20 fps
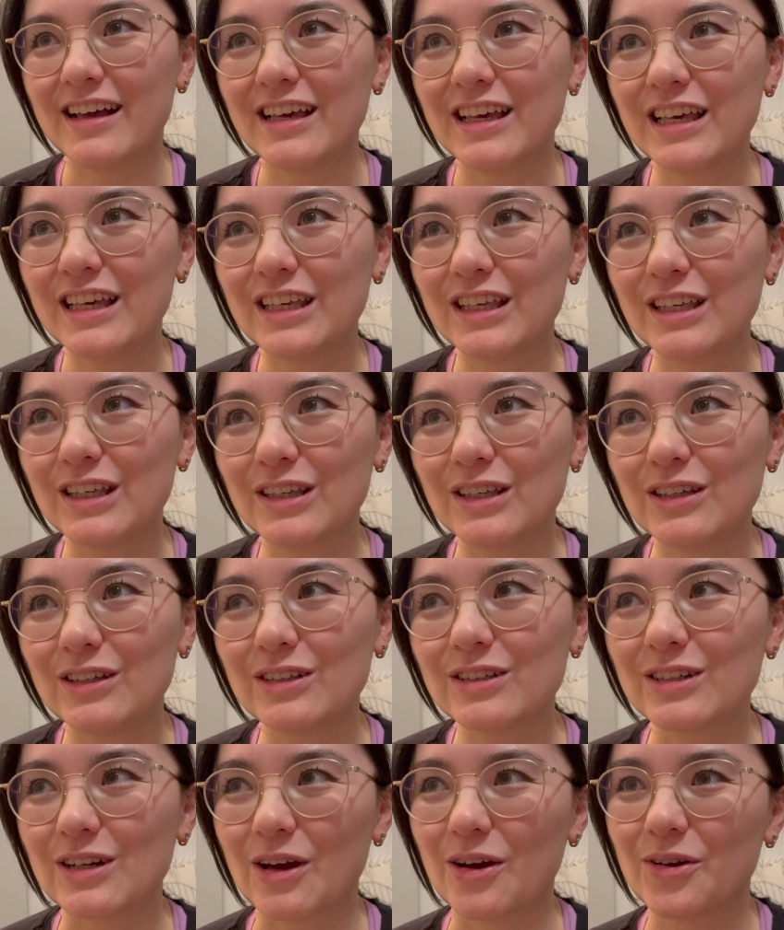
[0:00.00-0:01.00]

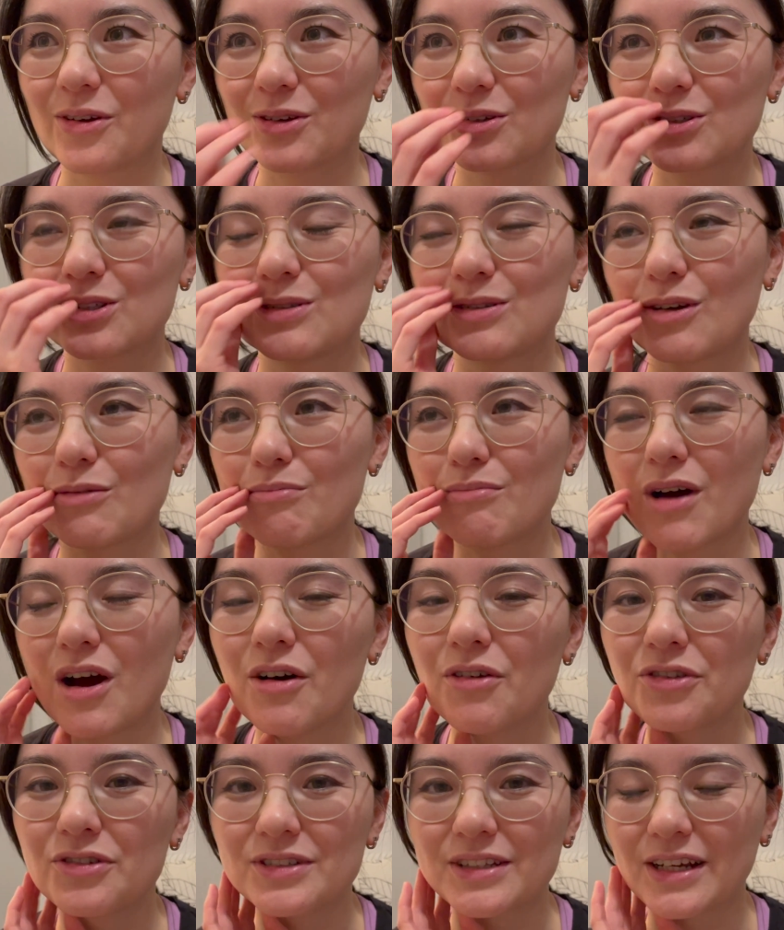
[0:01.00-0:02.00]
your
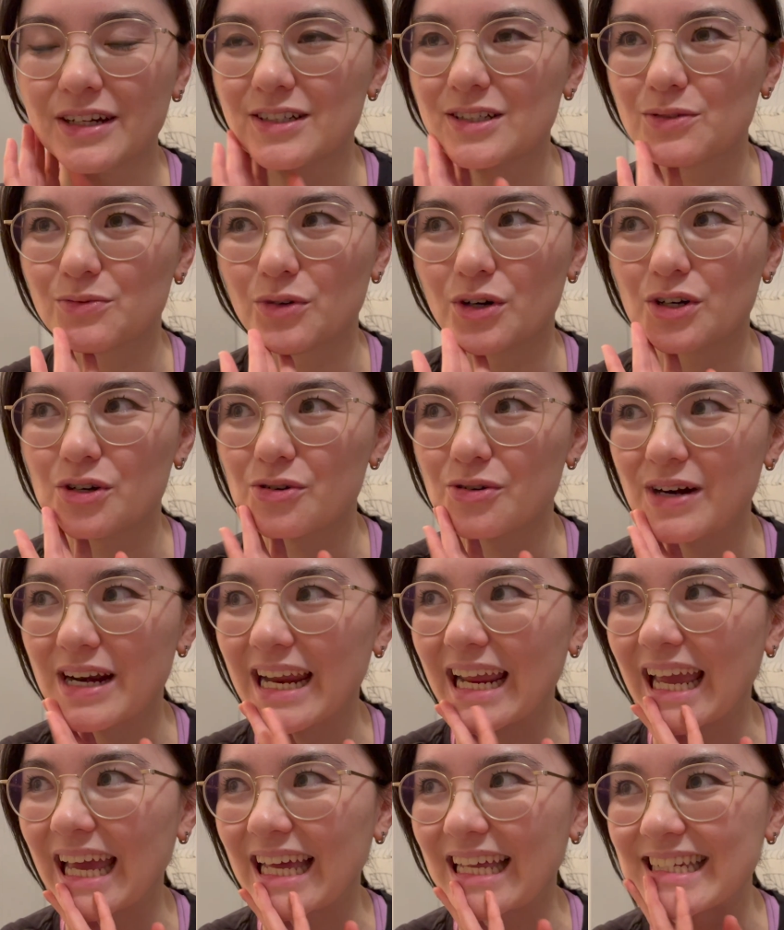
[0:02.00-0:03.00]
mouth starts
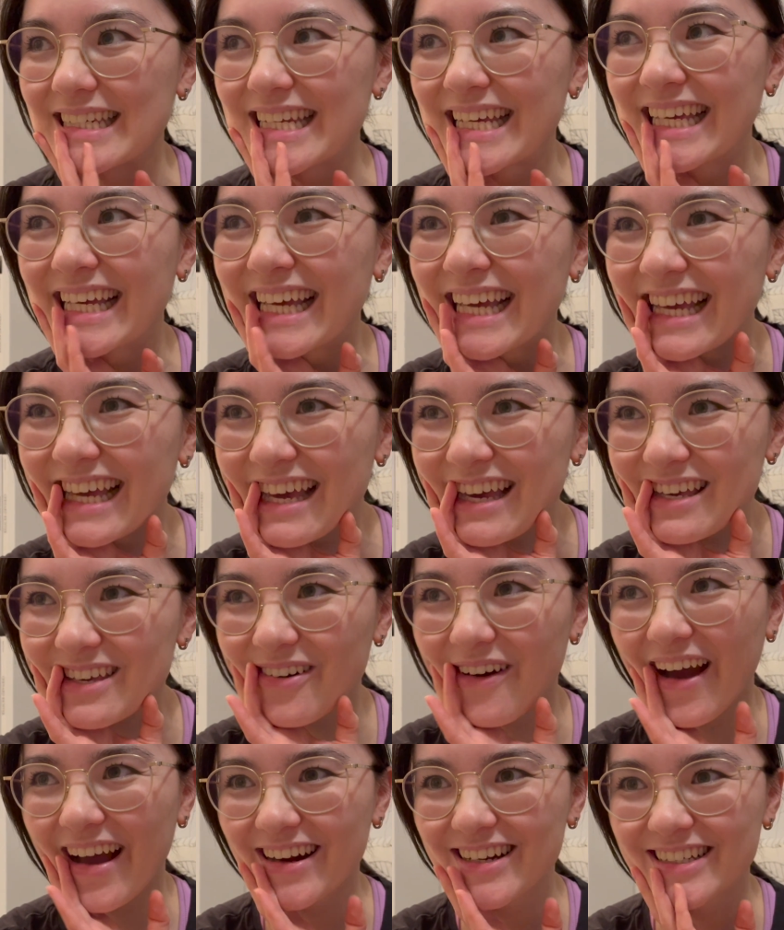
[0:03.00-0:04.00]
watering and
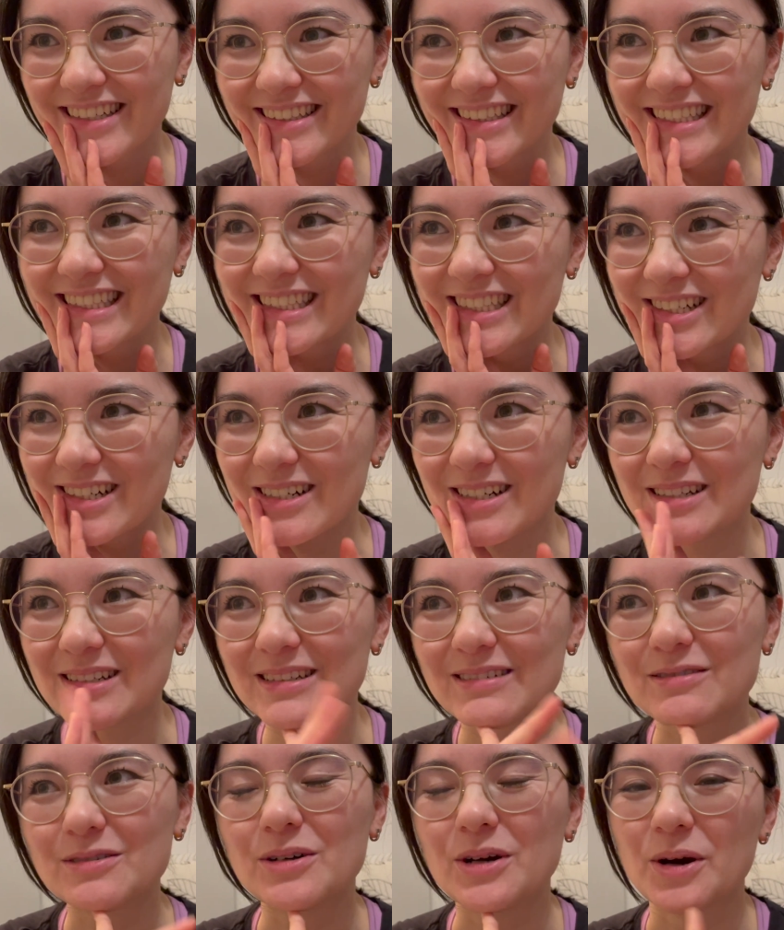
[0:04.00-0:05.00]
you actually start
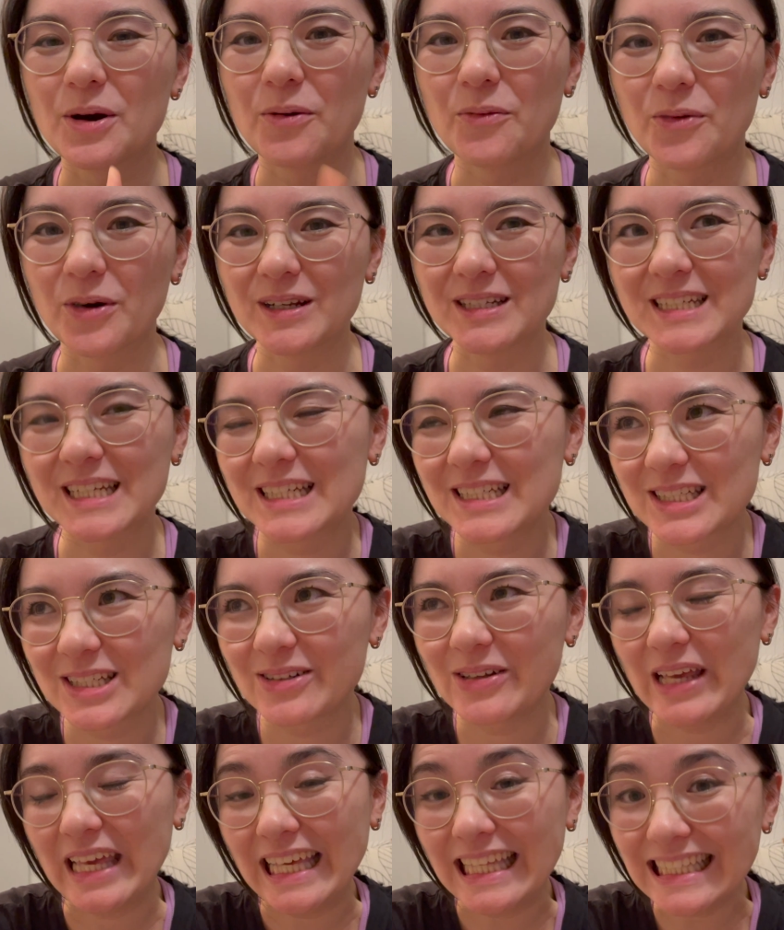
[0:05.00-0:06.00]
wanting
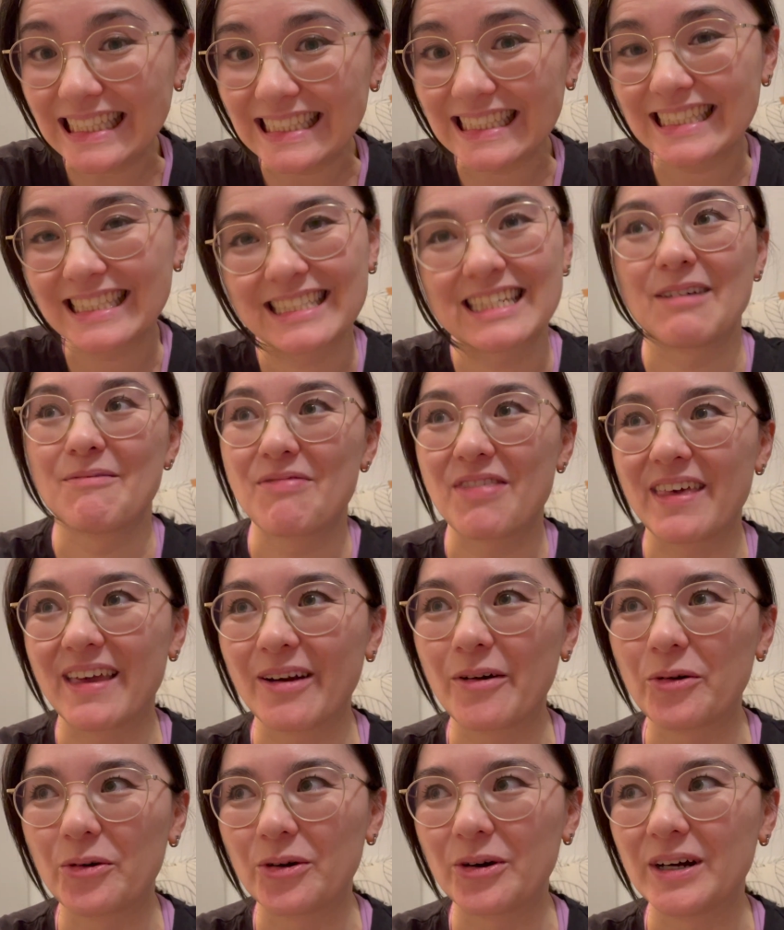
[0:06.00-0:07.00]
to eat
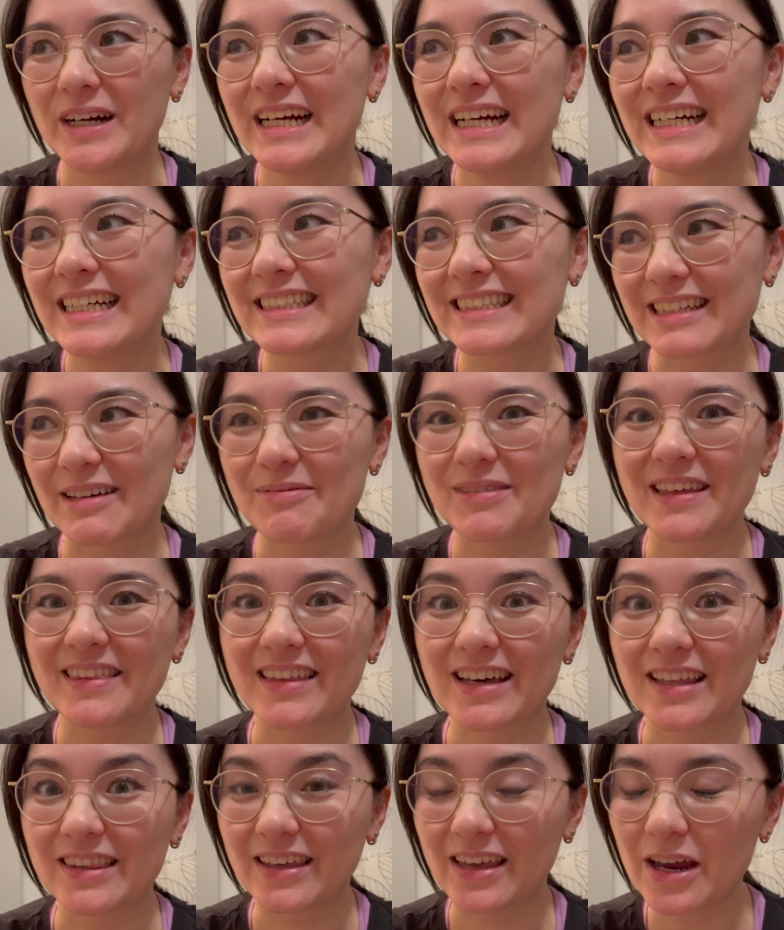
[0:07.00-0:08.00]
something or something
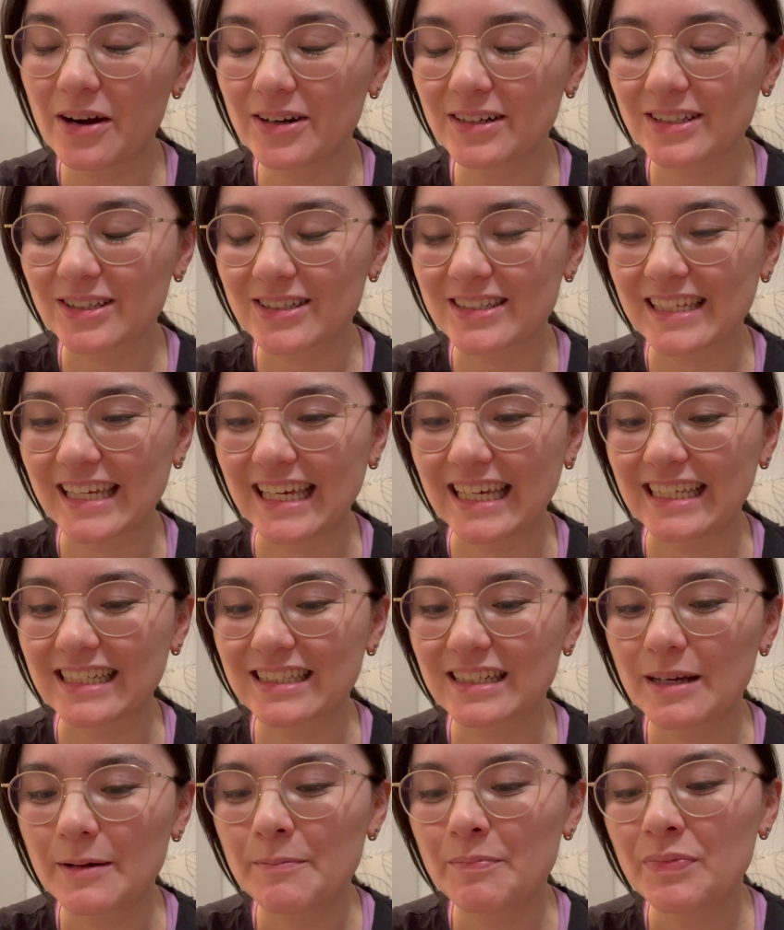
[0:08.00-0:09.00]
that the characters
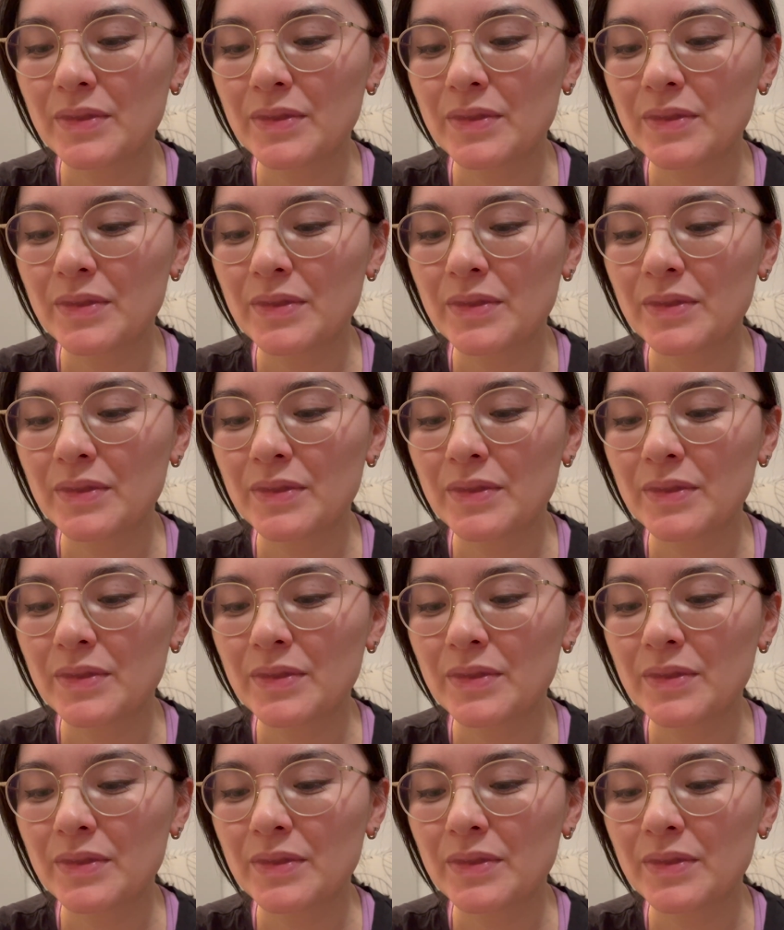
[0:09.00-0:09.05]
eat.